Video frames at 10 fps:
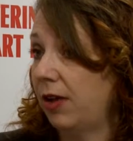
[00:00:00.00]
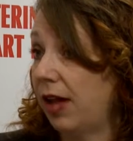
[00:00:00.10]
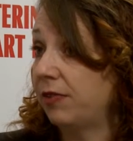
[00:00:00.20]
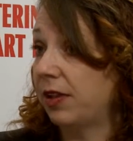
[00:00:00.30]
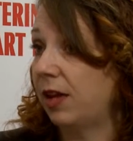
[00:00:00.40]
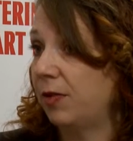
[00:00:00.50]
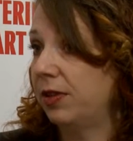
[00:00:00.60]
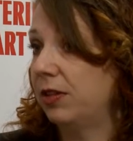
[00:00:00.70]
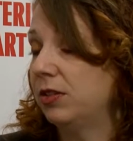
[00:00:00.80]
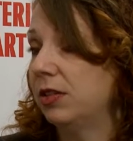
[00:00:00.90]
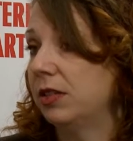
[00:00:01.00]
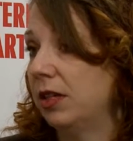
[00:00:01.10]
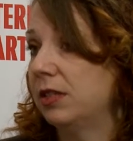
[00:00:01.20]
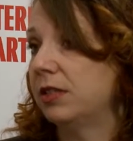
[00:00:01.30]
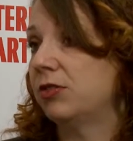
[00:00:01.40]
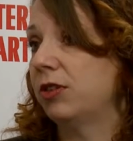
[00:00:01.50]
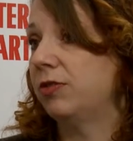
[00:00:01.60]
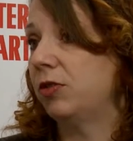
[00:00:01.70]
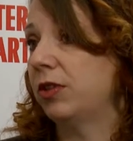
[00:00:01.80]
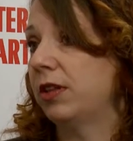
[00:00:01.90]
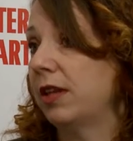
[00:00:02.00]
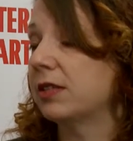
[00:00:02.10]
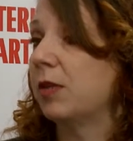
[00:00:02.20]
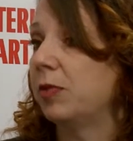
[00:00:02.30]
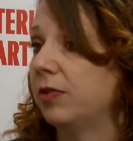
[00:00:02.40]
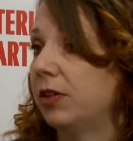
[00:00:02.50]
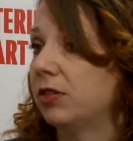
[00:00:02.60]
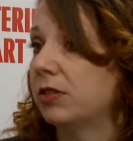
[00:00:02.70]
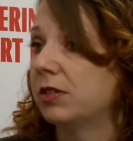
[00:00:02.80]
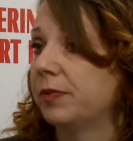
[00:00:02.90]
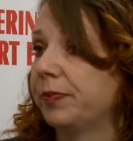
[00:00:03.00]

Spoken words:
advocate within the utility industry for the last couple of years.